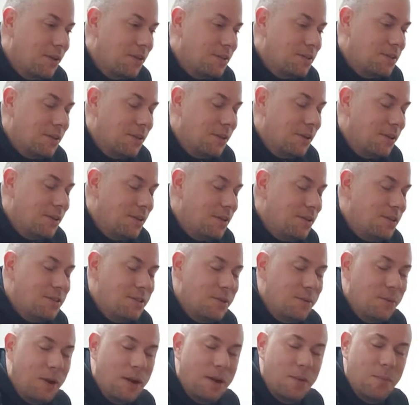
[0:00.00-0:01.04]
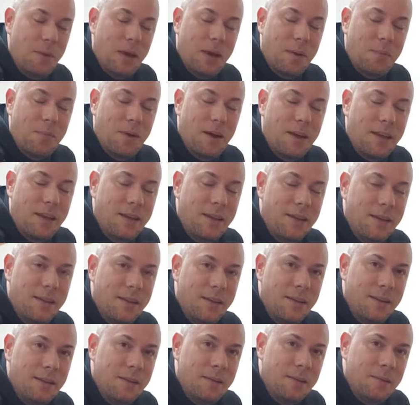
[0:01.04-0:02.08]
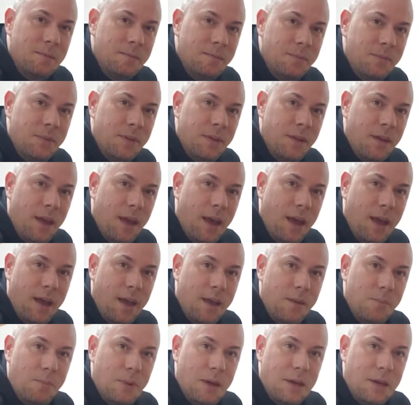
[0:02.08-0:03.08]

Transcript: It's a easy way to make money, and